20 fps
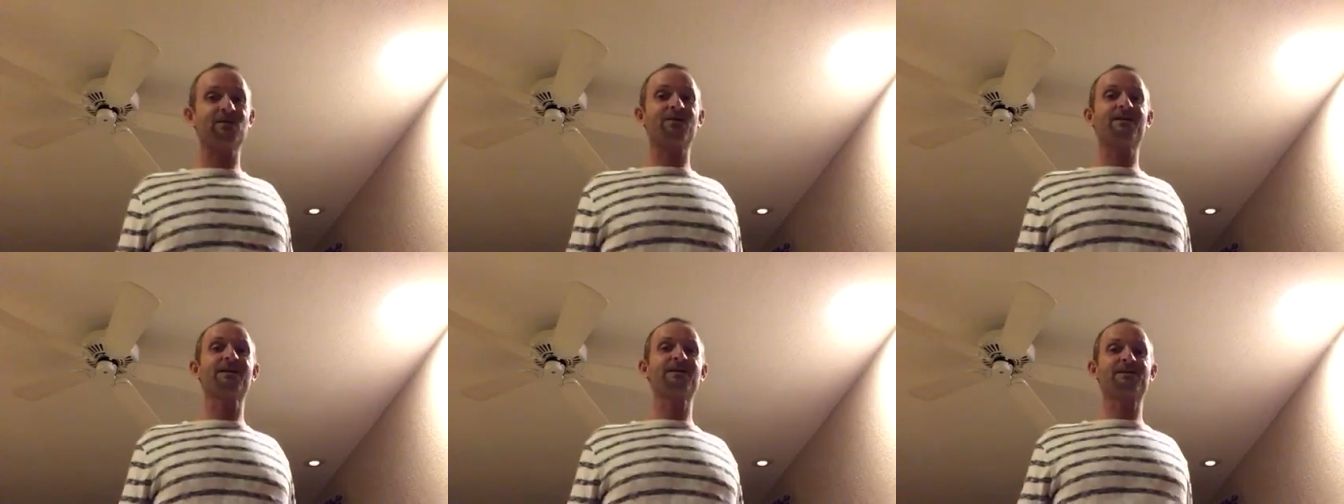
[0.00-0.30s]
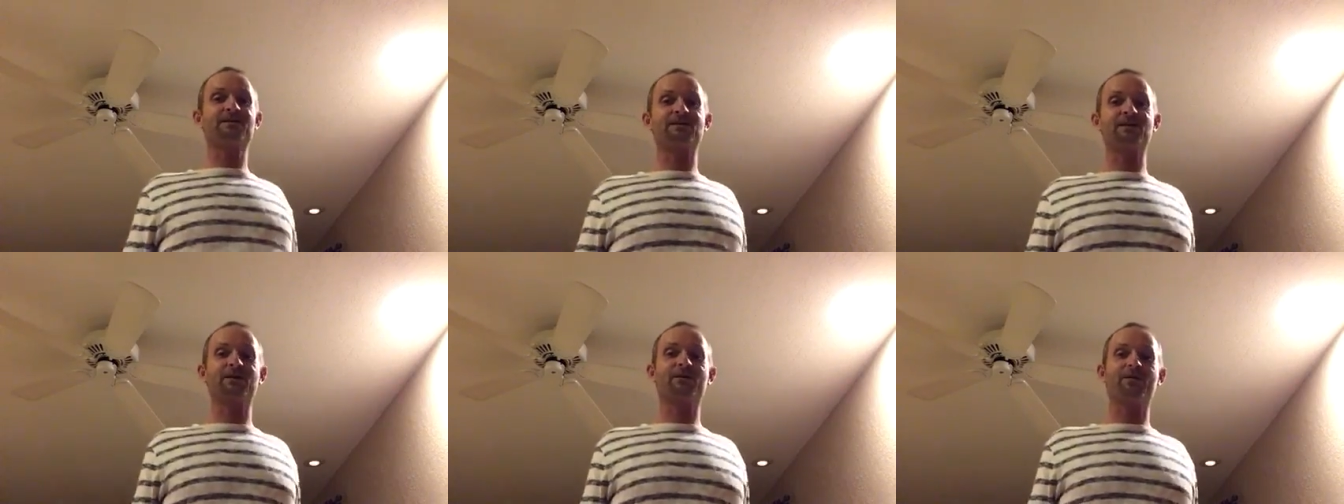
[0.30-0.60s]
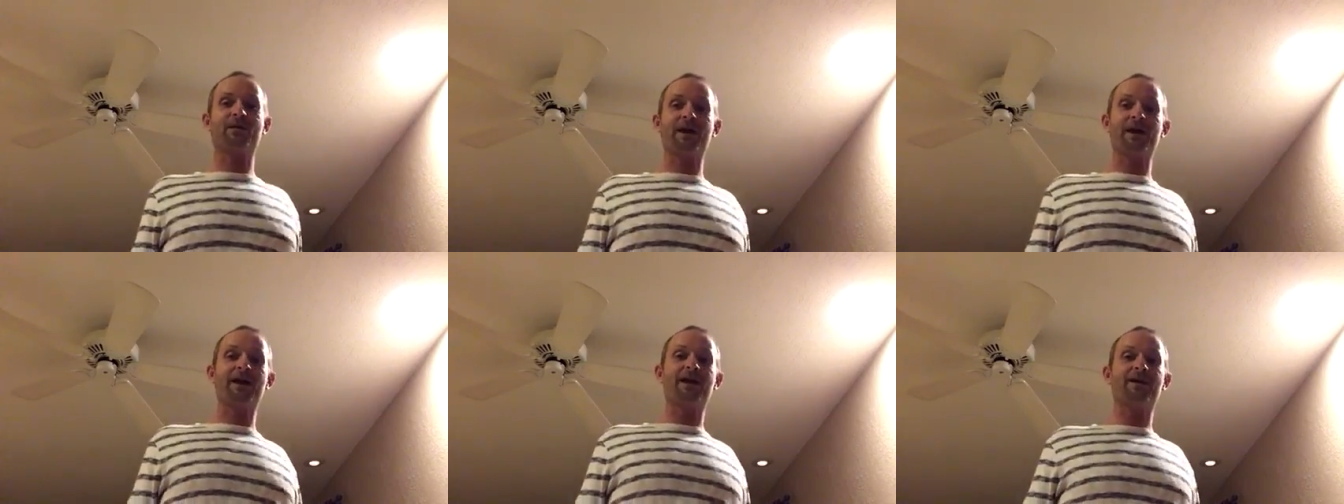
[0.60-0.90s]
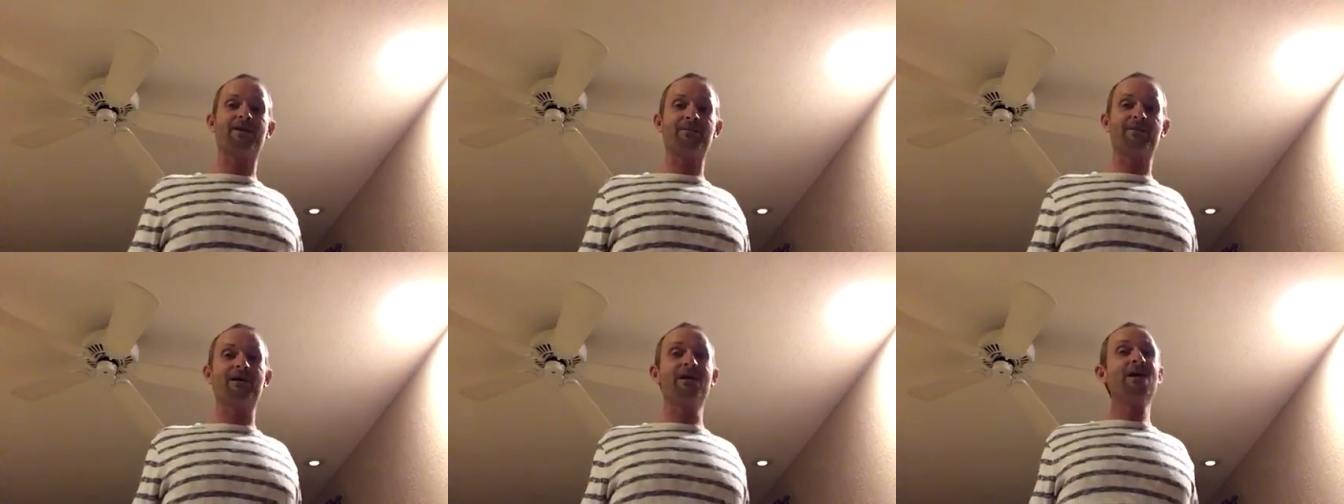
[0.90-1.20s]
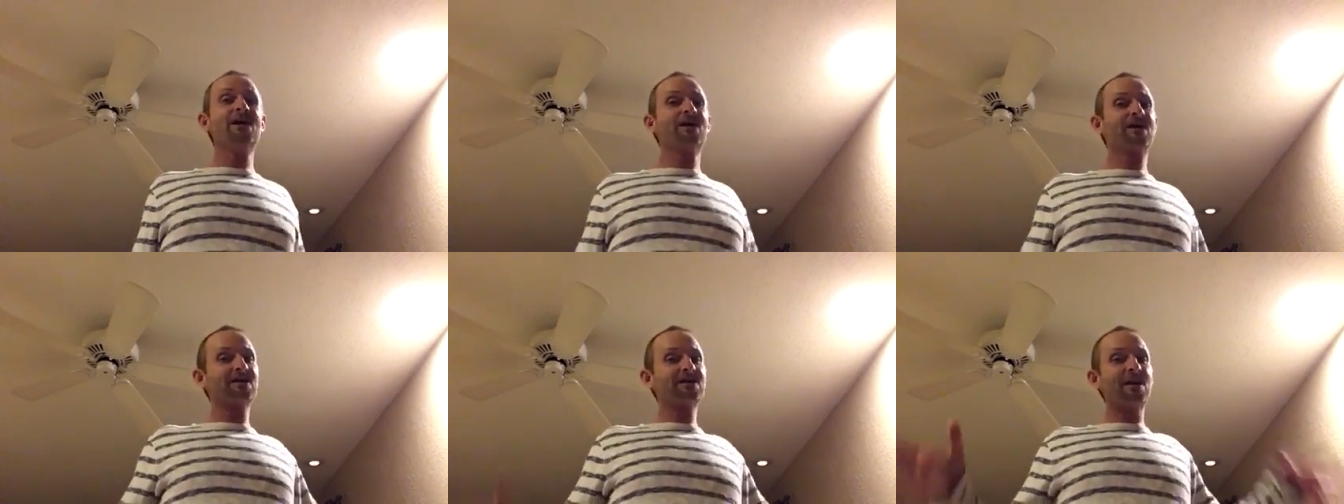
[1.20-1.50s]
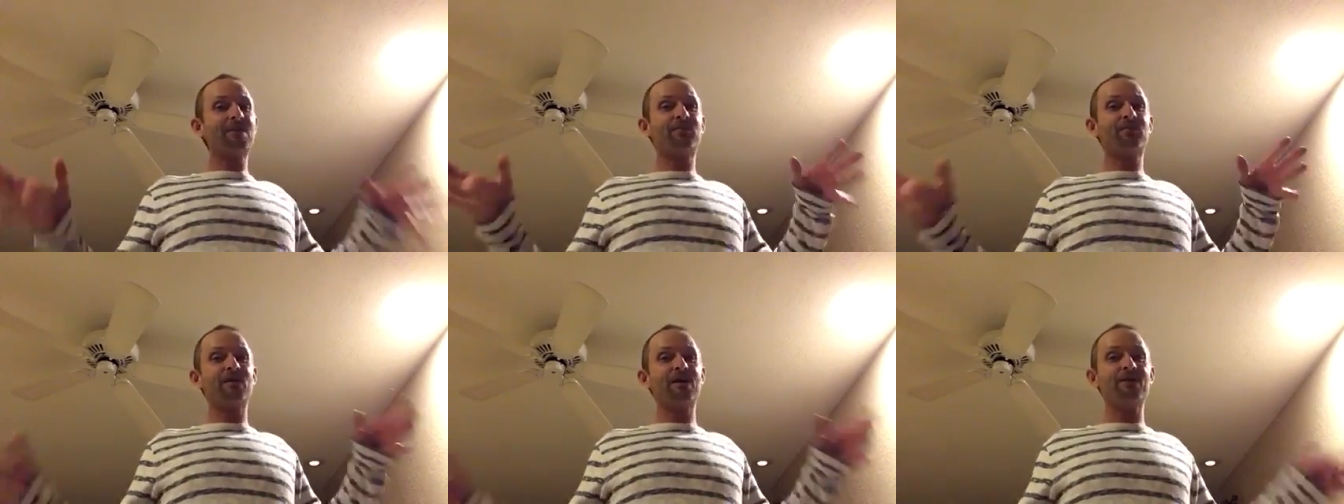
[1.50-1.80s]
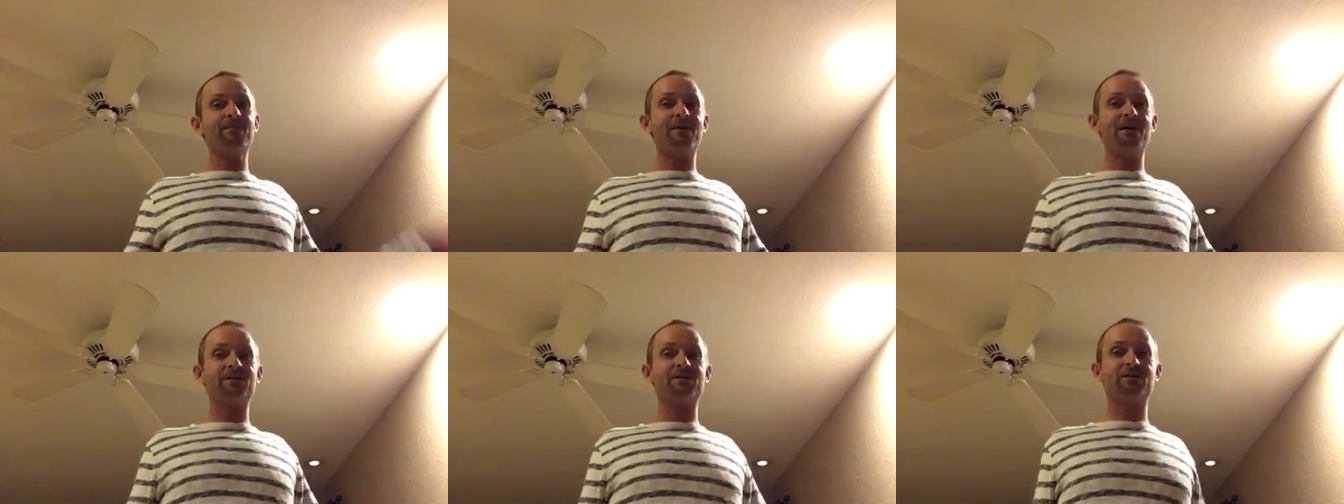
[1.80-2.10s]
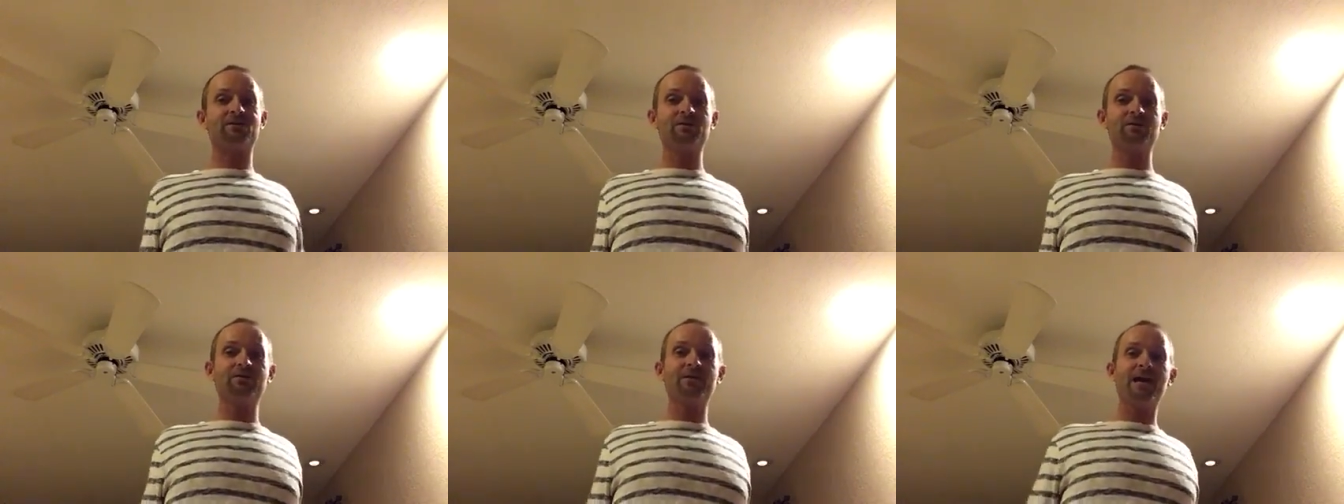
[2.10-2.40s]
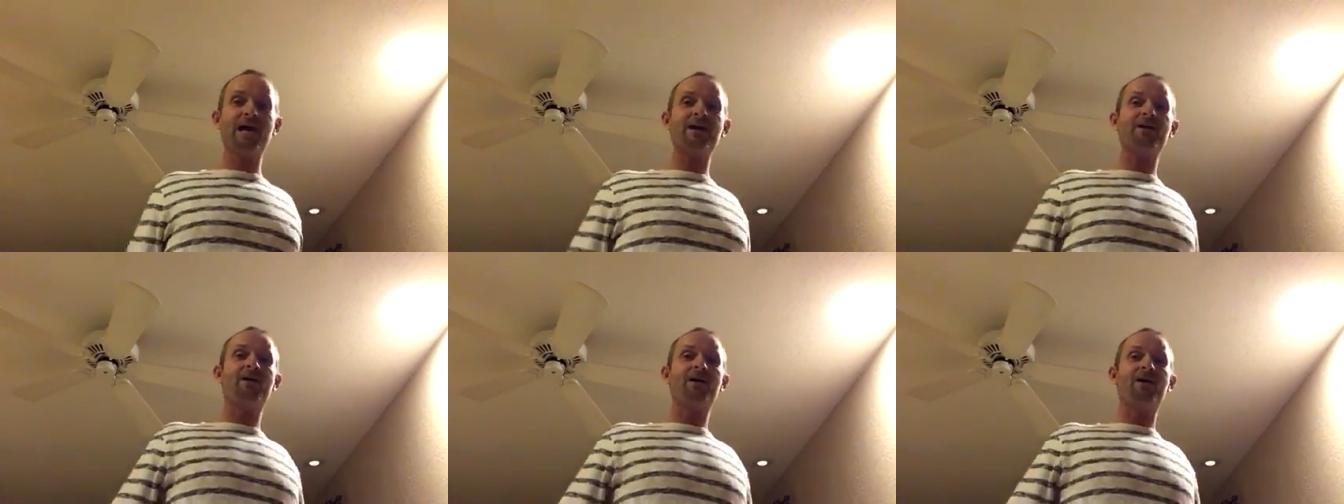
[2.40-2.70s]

on Instagram? Because I pretty much do that